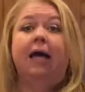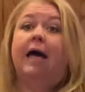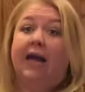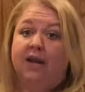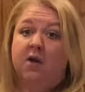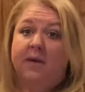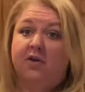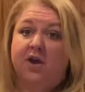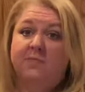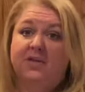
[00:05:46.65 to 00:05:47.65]
I know my
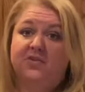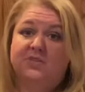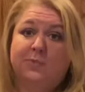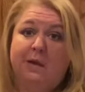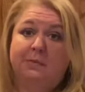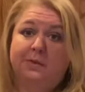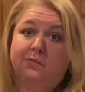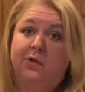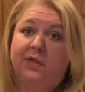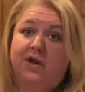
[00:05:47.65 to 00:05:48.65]
grandmother is probably
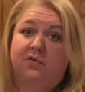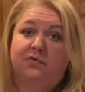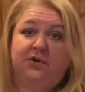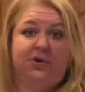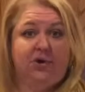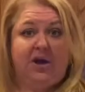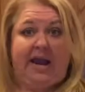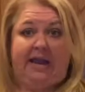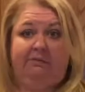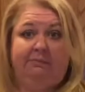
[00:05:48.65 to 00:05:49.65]
rolling over in her
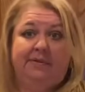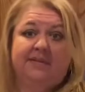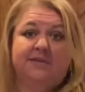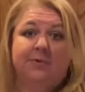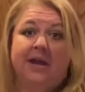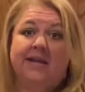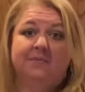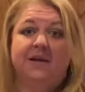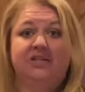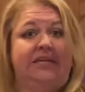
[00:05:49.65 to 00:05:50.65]
grave, but the spray is
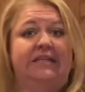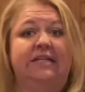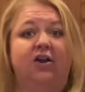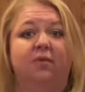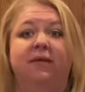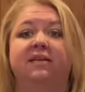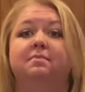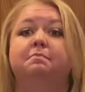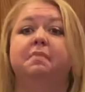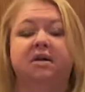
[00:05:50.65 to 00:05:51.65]
much easier and
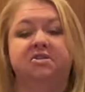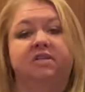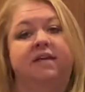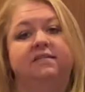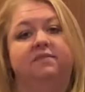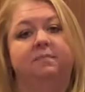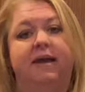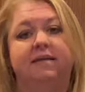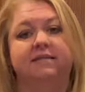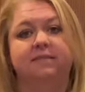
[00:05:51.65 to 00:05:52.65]
makes much less of a
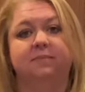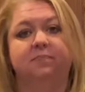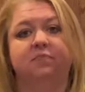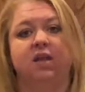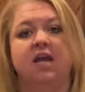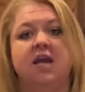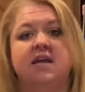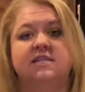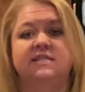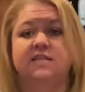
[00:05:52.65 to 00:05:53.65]
mess.
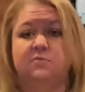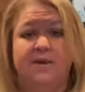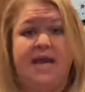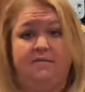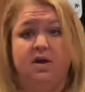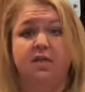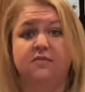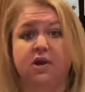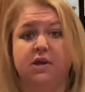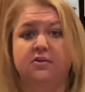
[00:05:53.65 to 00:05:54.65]
Since we have all of
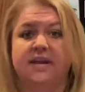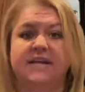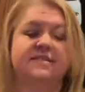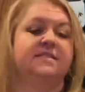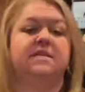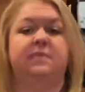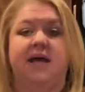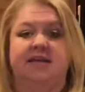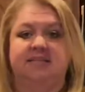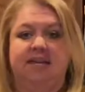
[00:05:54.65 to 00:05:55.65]
our ingredients and
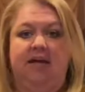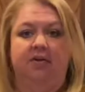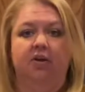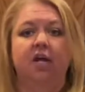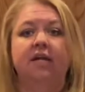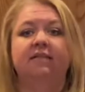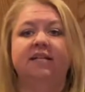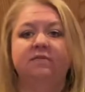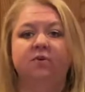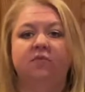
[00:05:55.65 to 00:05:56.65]
supplies together,
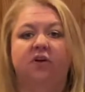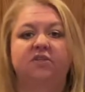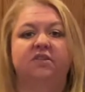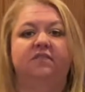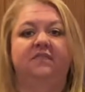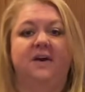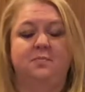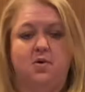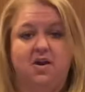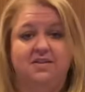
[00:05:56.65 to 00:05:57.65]
let's move on to the fun
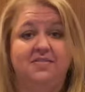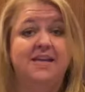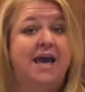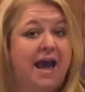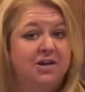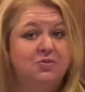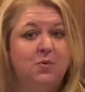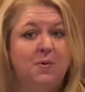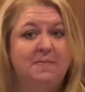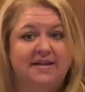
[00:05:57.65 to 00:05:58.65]
part, the
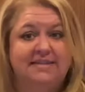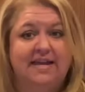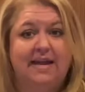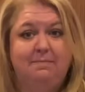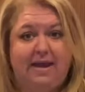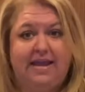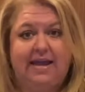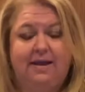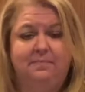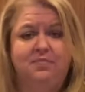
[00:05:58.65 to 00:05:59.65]
actual mixing and baking.